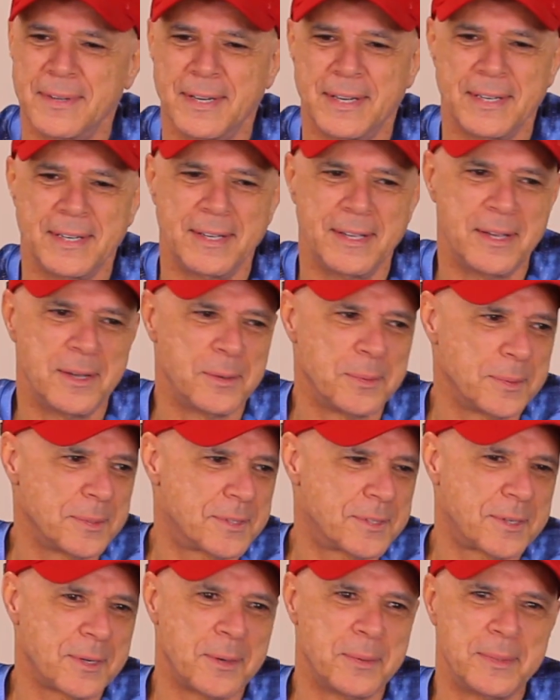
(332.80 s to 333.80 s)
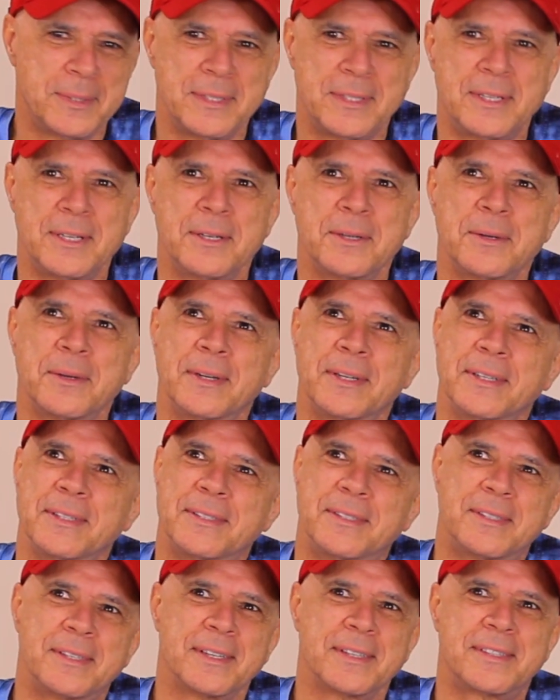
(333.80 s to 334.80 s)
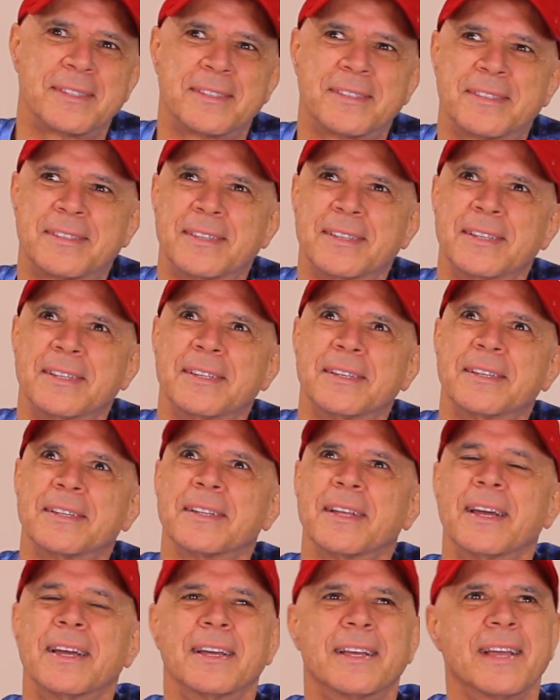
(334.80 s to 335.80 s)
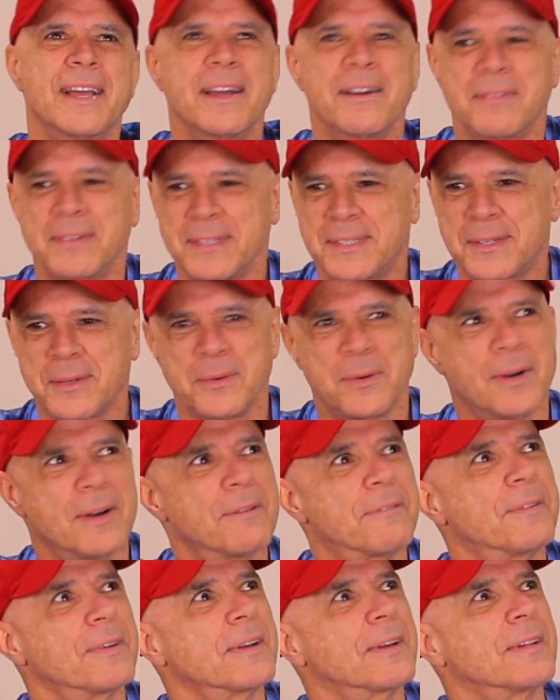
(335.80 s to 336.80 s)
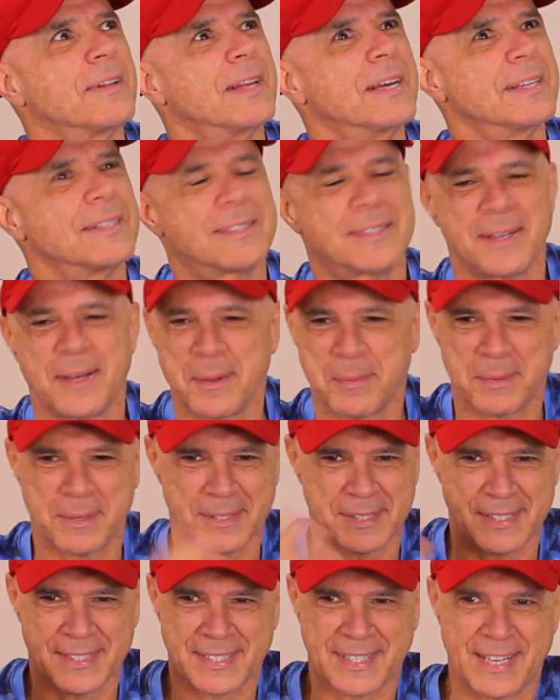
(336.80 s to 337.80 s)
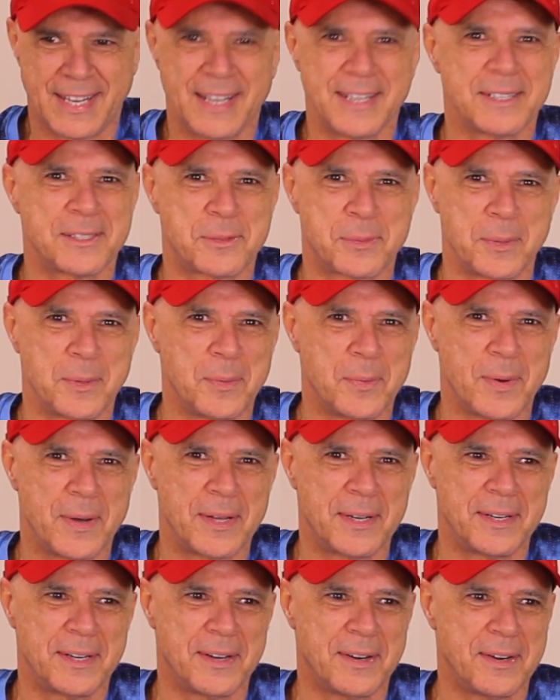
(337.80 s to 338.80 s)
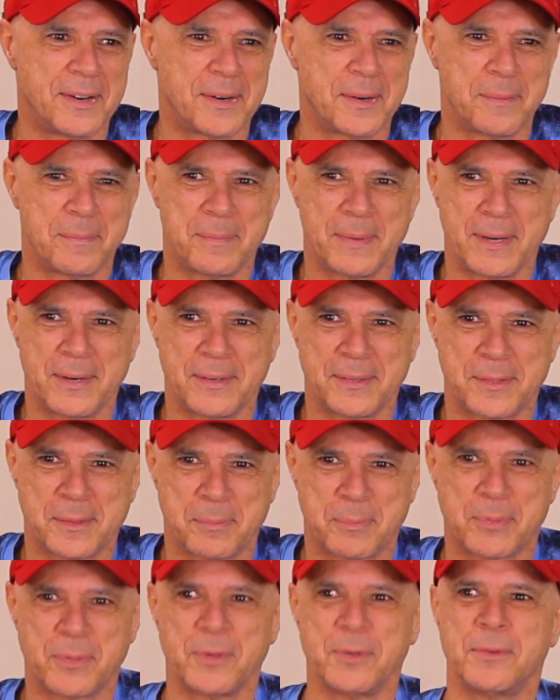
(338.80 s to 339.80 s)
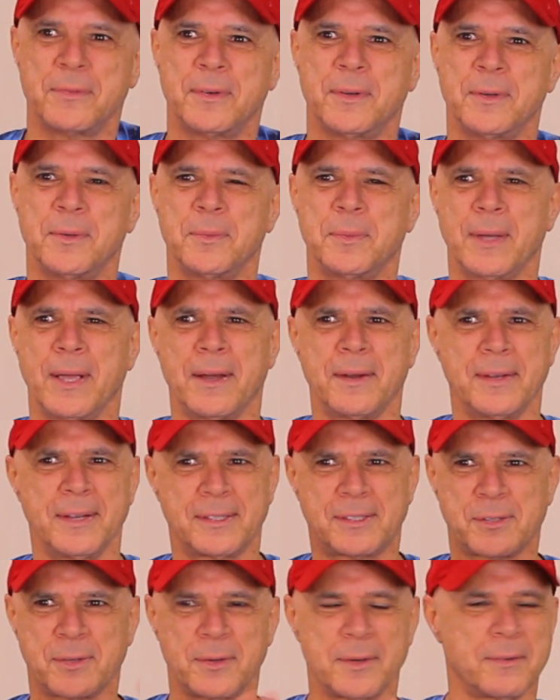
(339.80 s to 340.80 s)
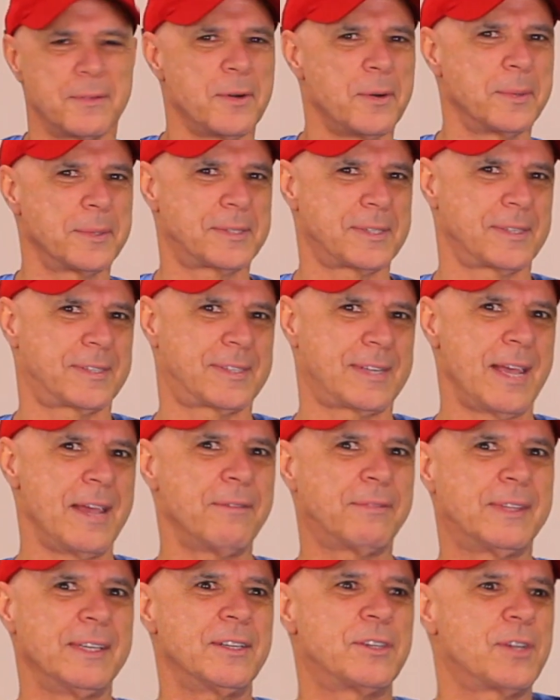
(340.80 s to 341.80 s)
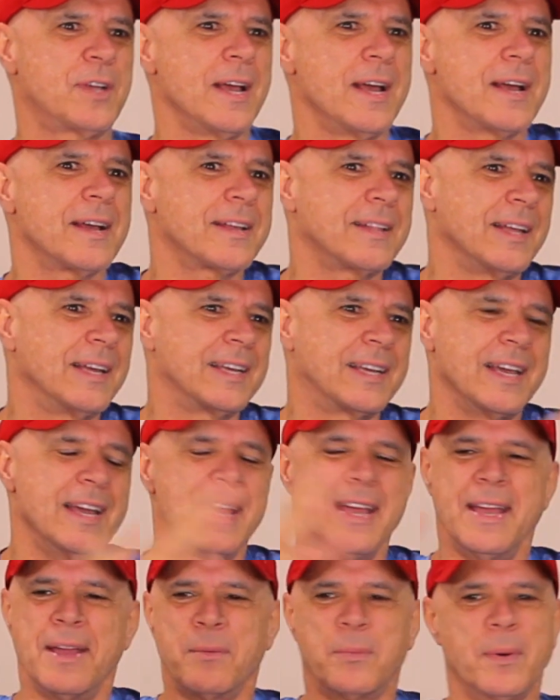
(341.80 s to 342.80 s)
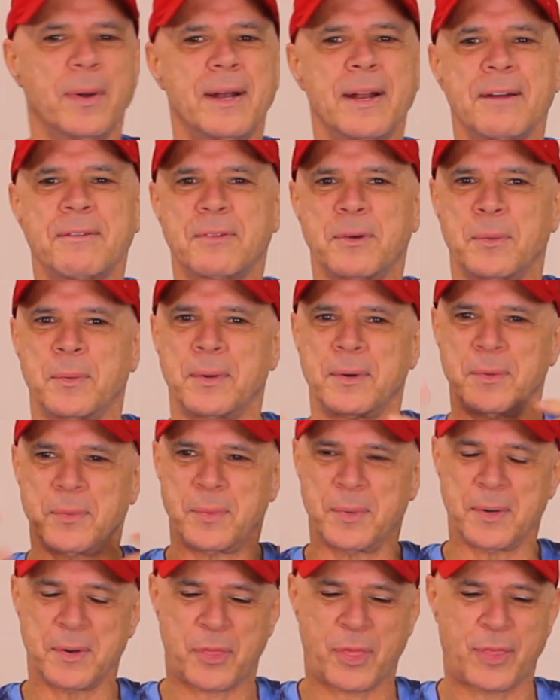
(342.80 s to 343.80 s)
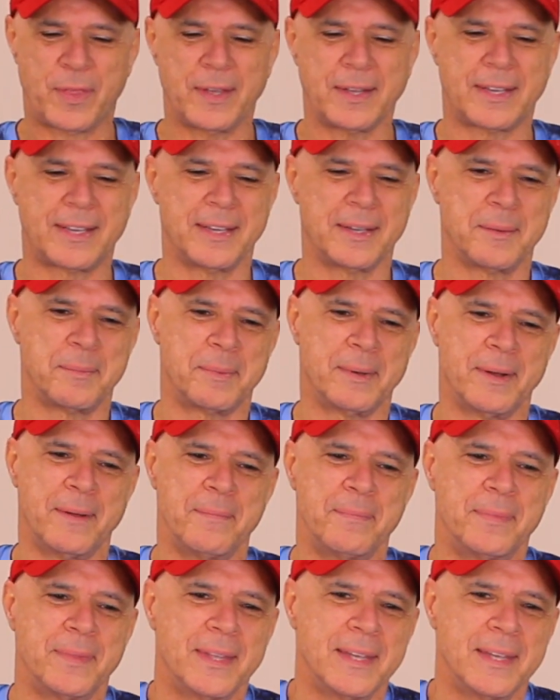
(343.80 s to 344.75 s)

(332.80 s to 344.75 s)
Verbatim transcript: Uh, it was so endearing just seeing, like, every so often glance up, because as kids we want our parents' approval. We it's sort of always a safety check, like whatever we're we're thinking. But